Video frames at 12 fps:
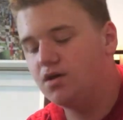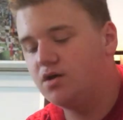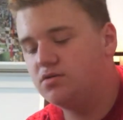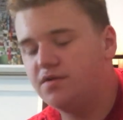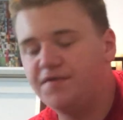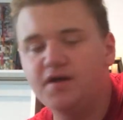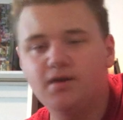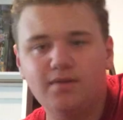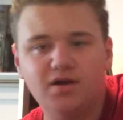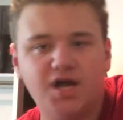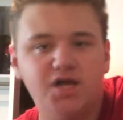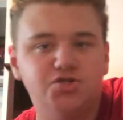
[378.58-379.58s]
The thing
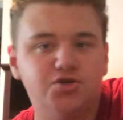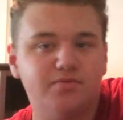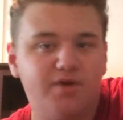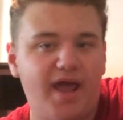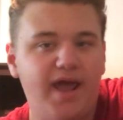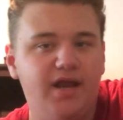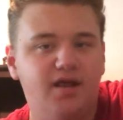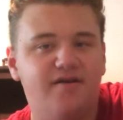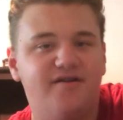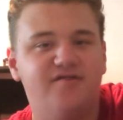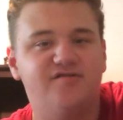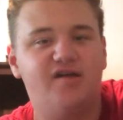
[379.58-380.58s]
about Kaiju number 8
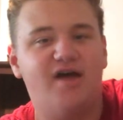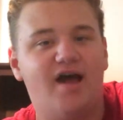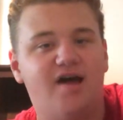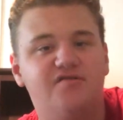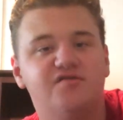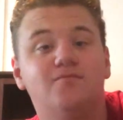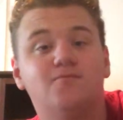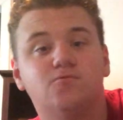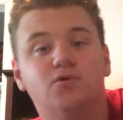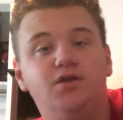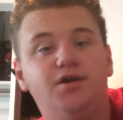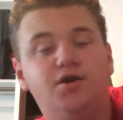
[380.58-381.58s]
is it has some
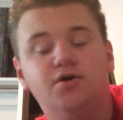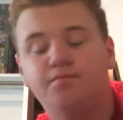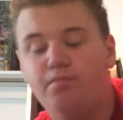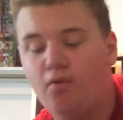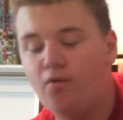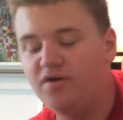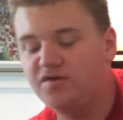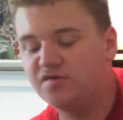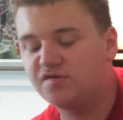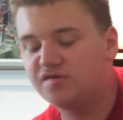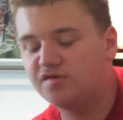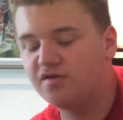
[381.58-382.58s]
really good
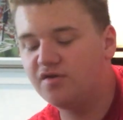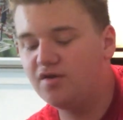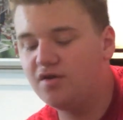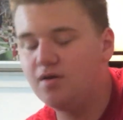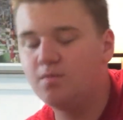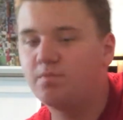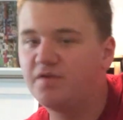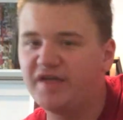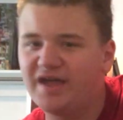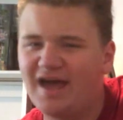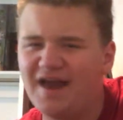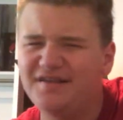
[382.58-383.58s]
points, but
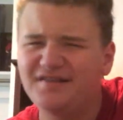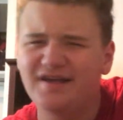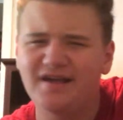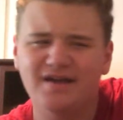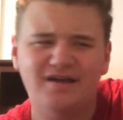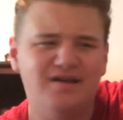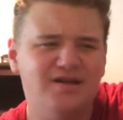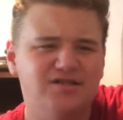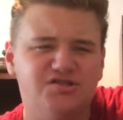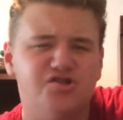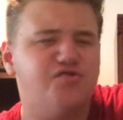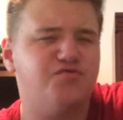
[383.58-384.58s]
they kind of like
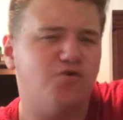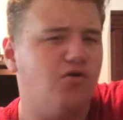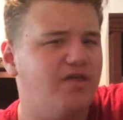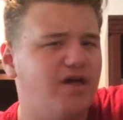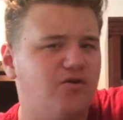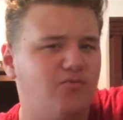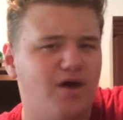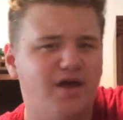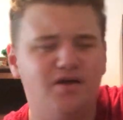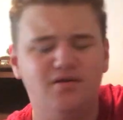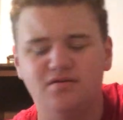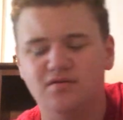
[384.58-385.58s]
just throw that
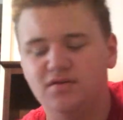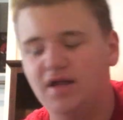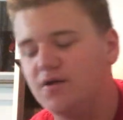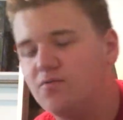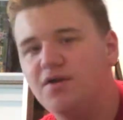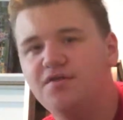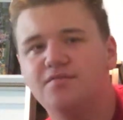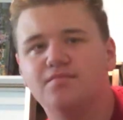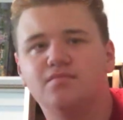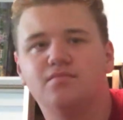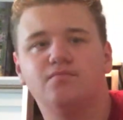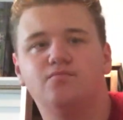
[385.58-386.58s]
away. Like one
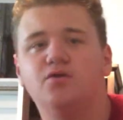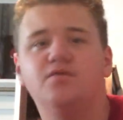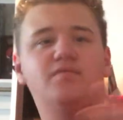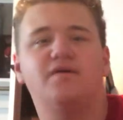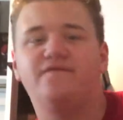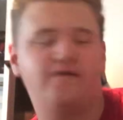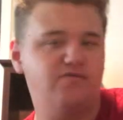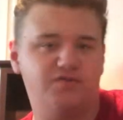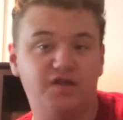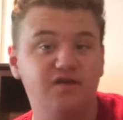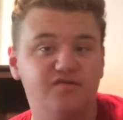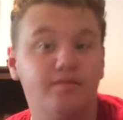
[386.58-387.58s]
of my favorite
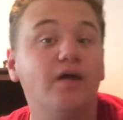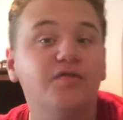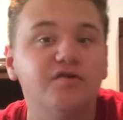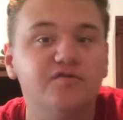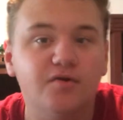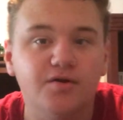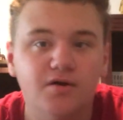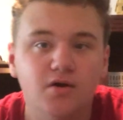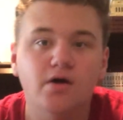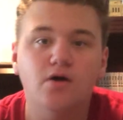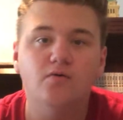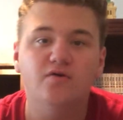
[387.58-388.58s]
things about this one
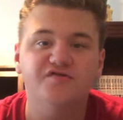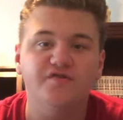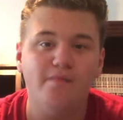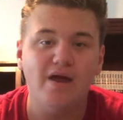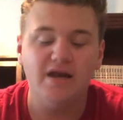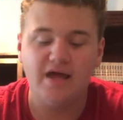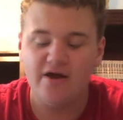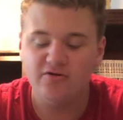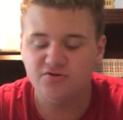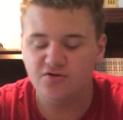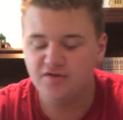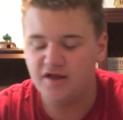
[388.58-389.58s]
was the main
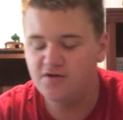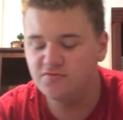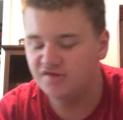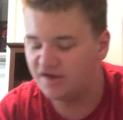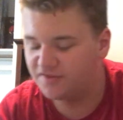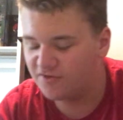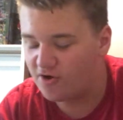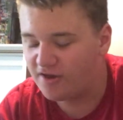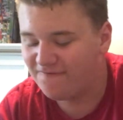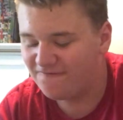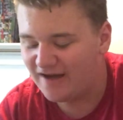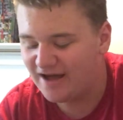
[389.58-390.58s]
character, and that he was like
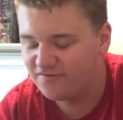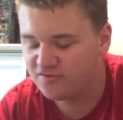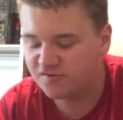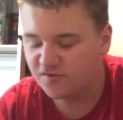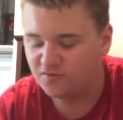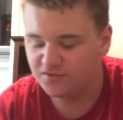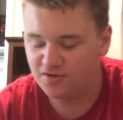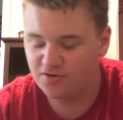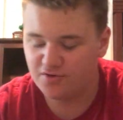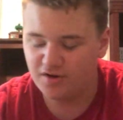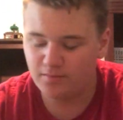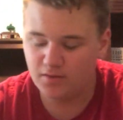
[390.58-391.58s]
35 years old. You know
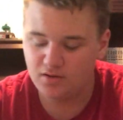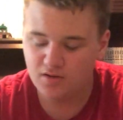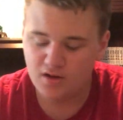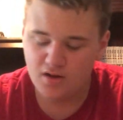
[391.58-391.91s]
what I mean?